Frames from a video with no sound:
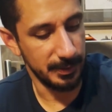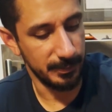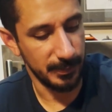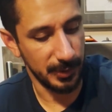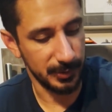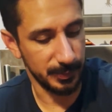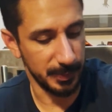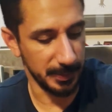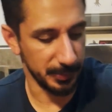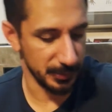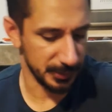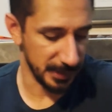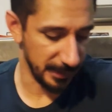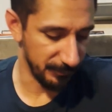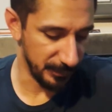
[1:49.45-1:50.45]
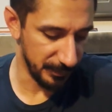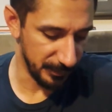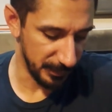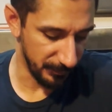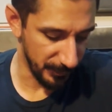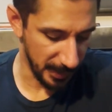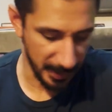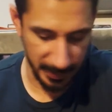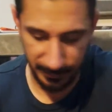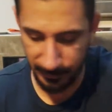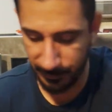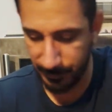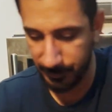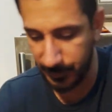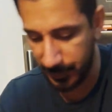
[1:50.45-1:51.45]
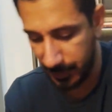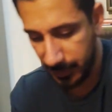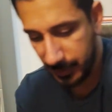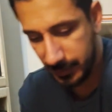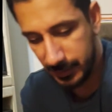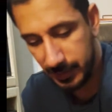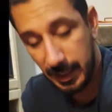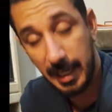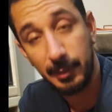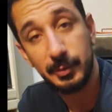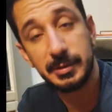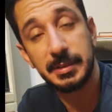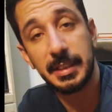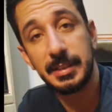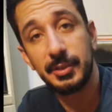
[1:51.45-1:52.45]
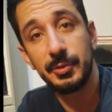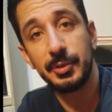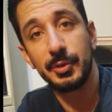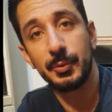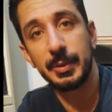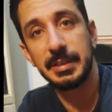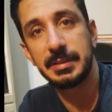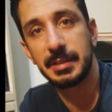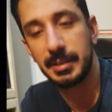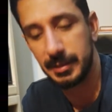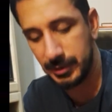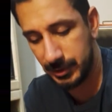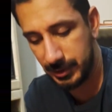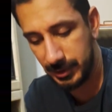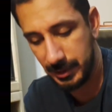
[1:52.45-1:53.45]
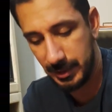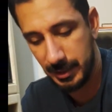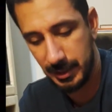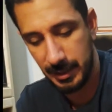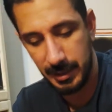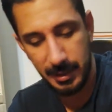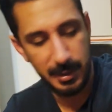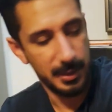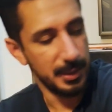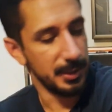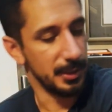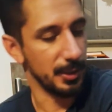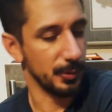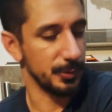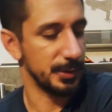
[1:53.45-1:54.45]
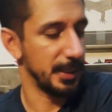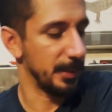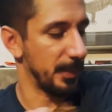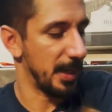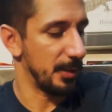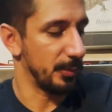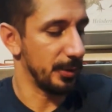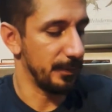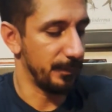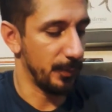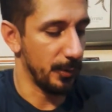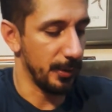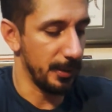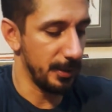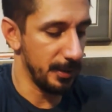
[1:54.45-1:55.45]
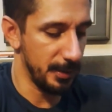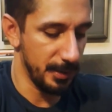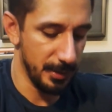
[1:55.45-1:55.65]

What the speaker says: Most people say 55, but I would say do your research. Don't take my word for it.